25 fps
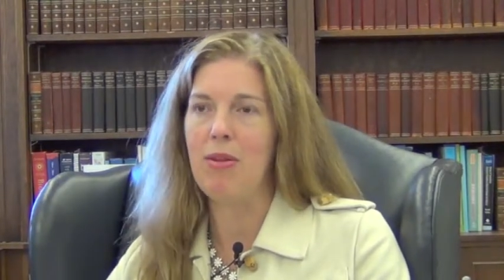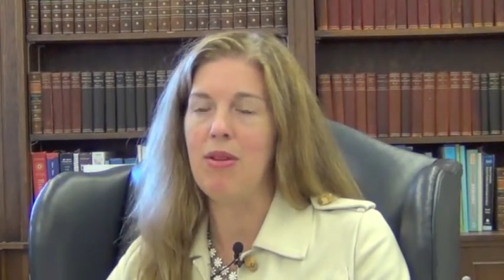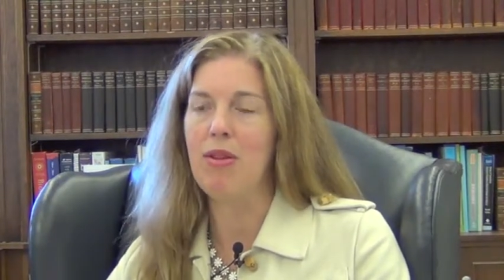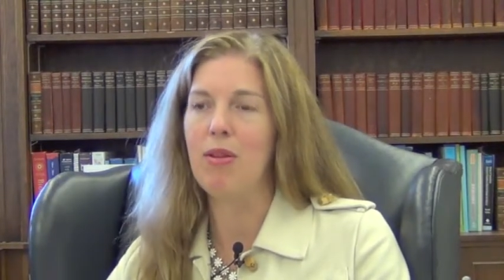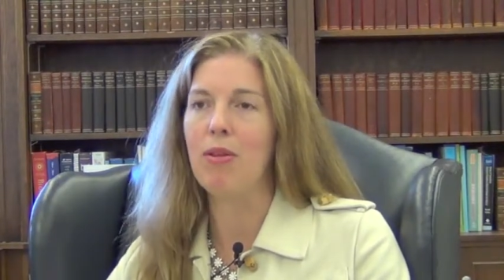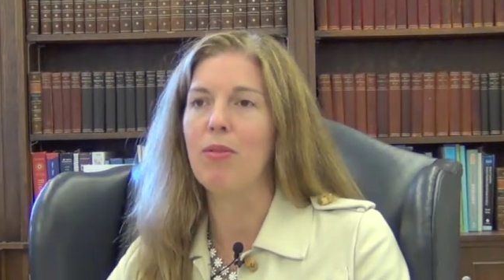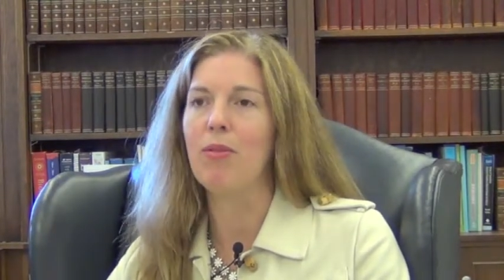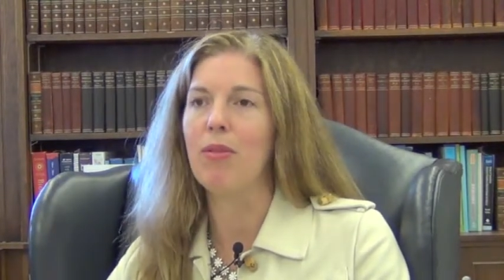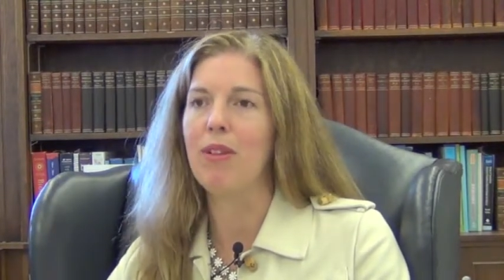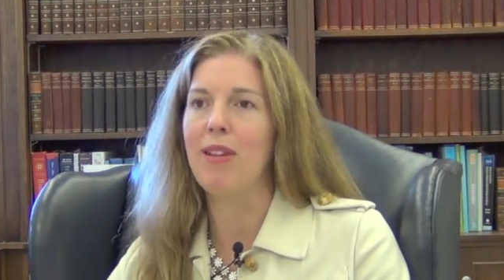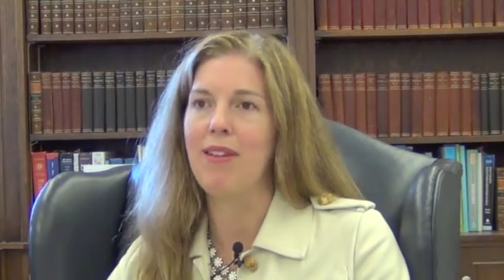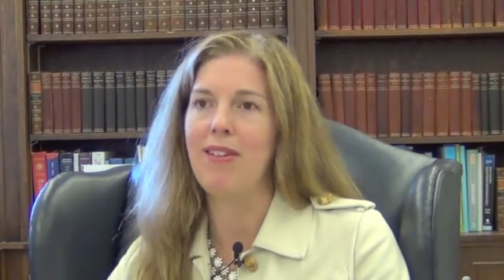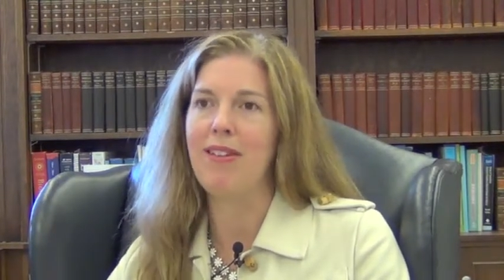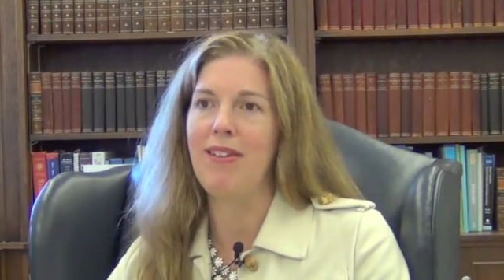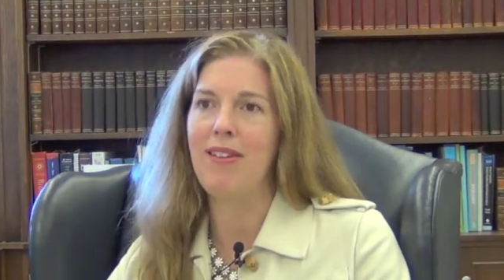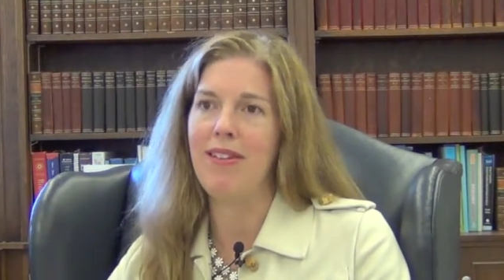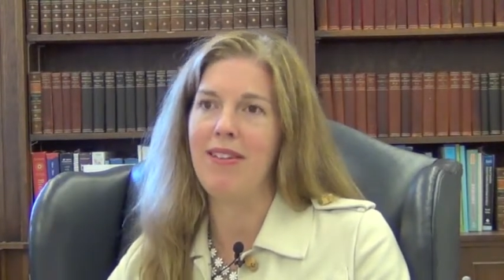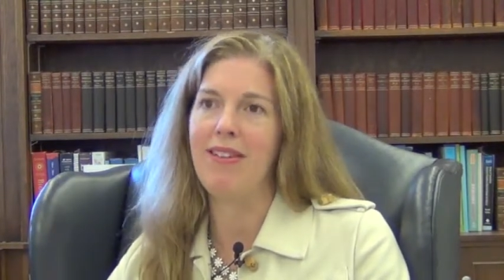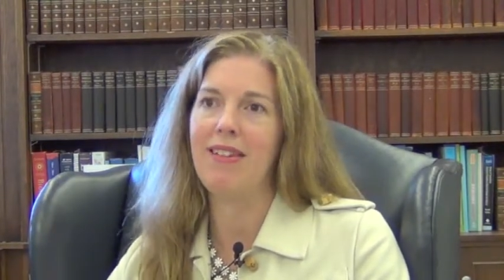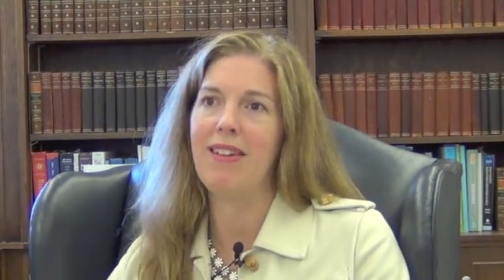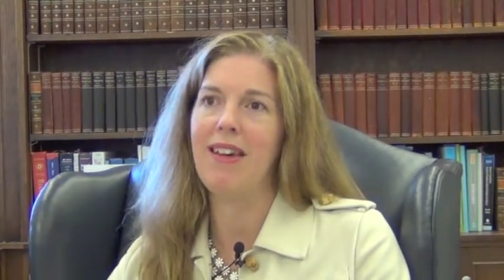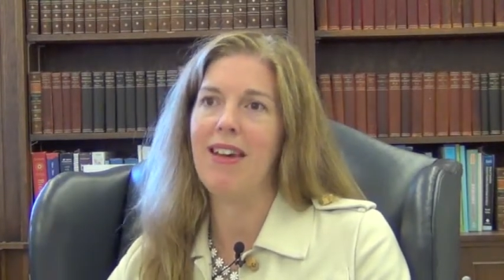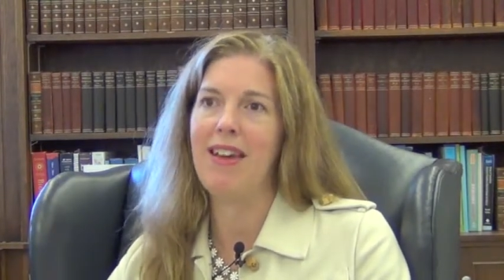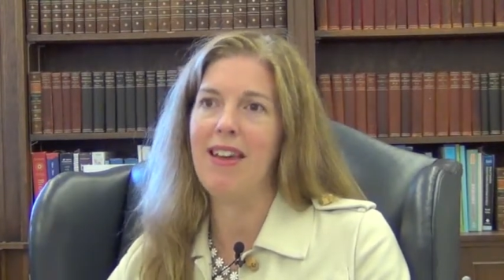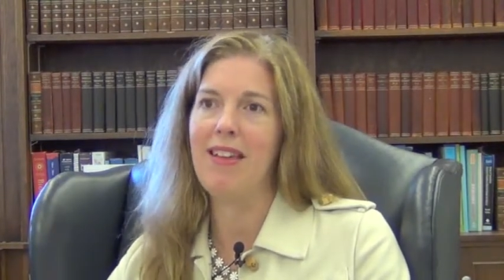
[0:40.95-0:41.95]
you don't really see
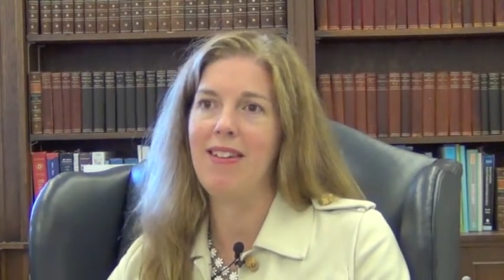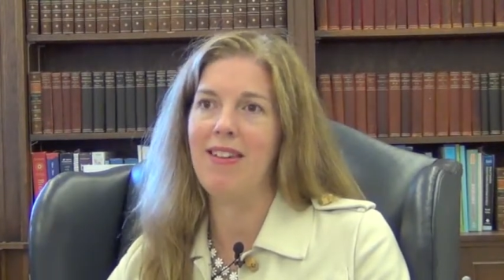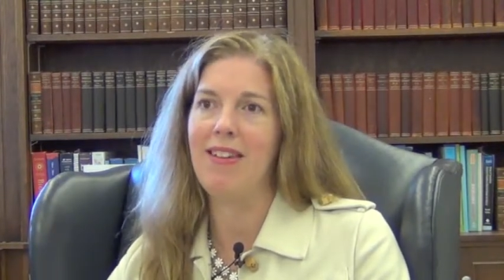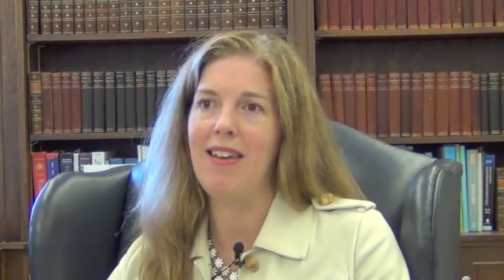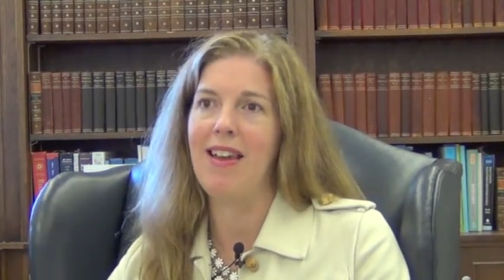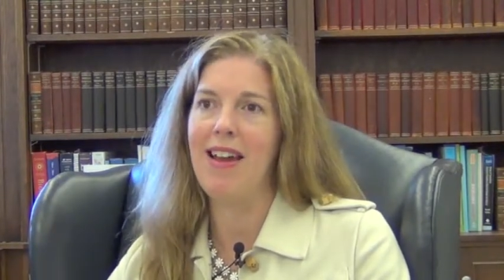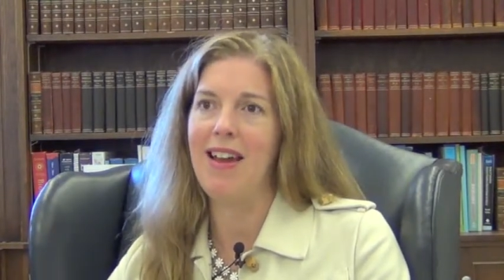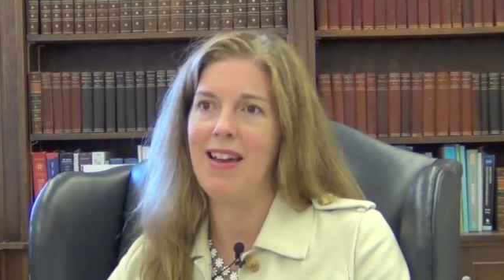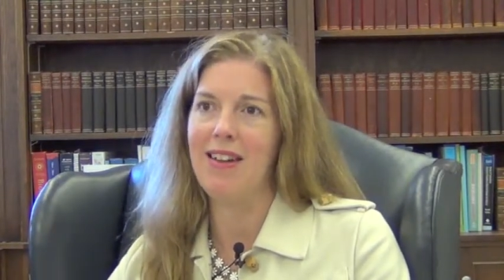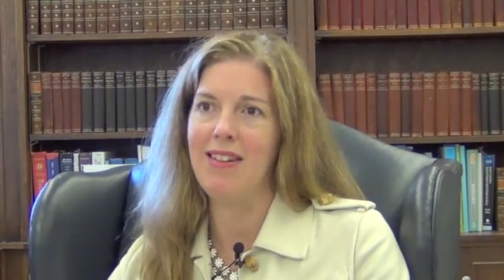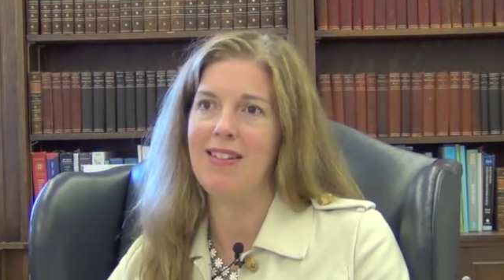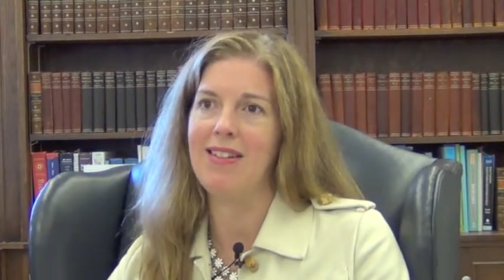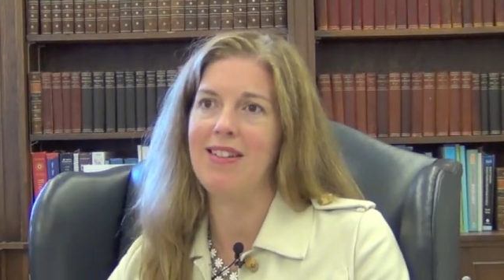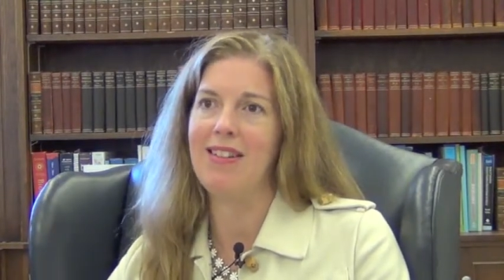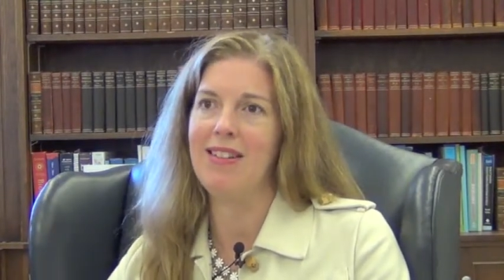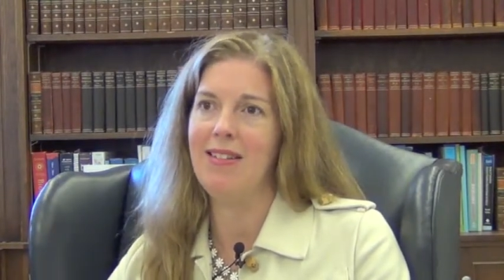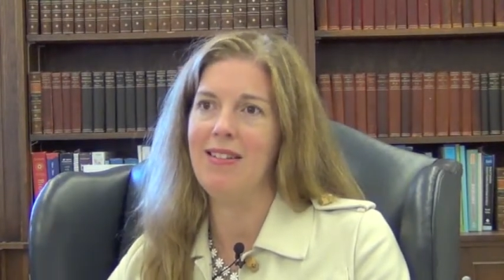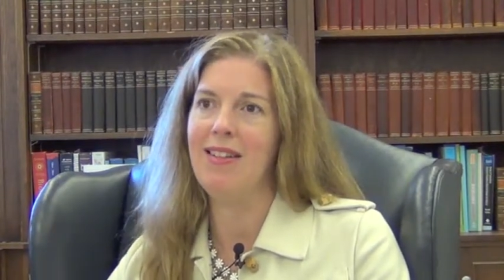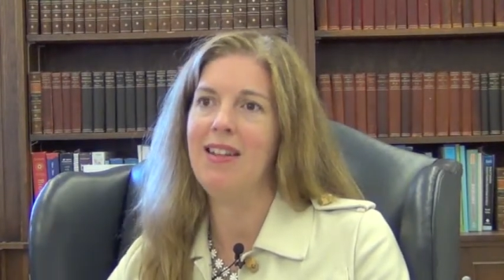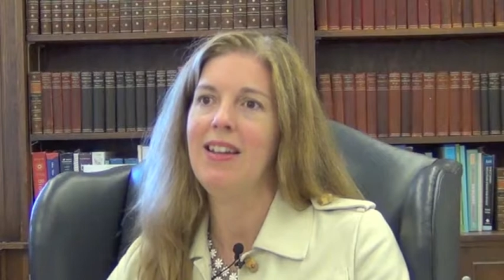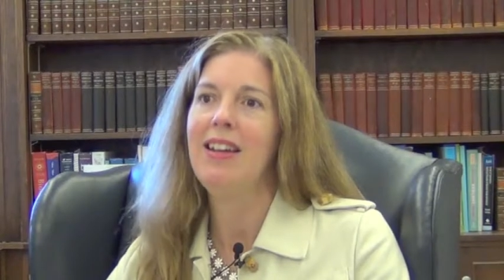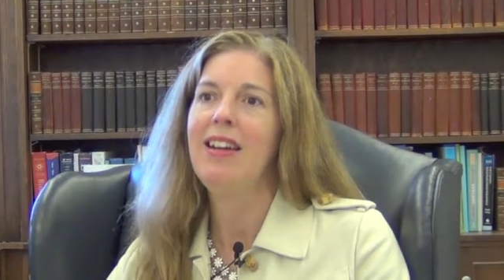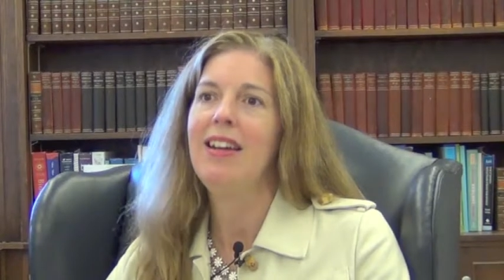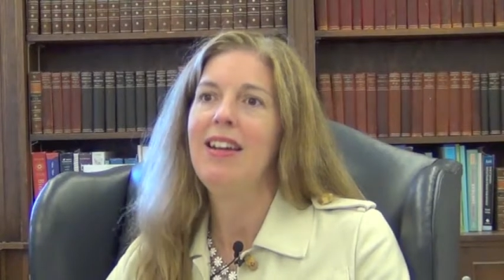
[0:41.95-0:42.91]
science in action.